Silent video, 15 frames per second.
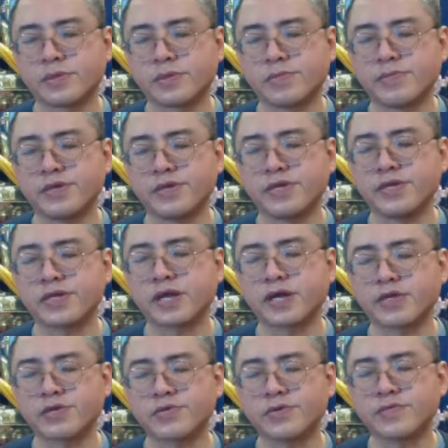Being in
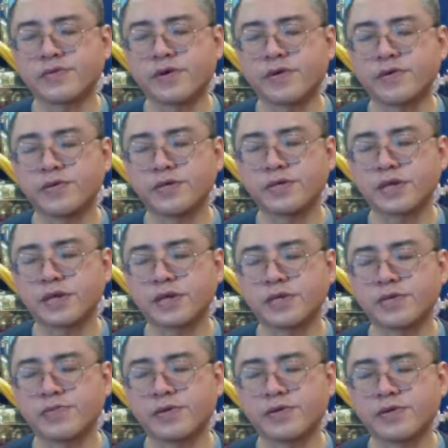touch with all these other
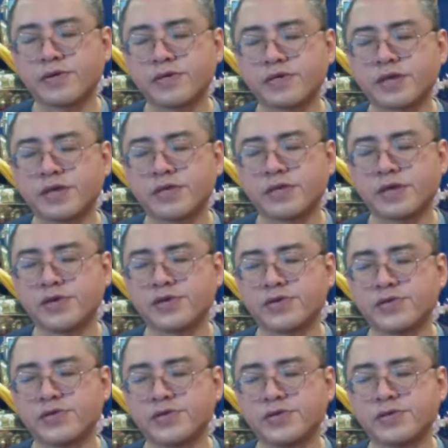bodily
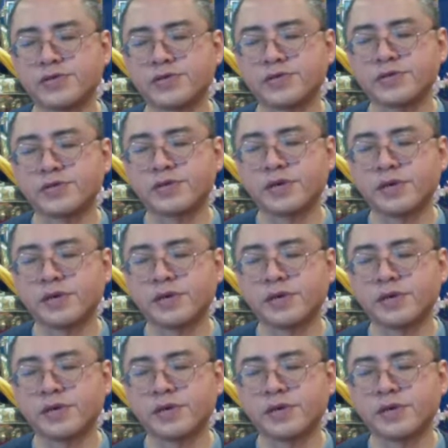sensations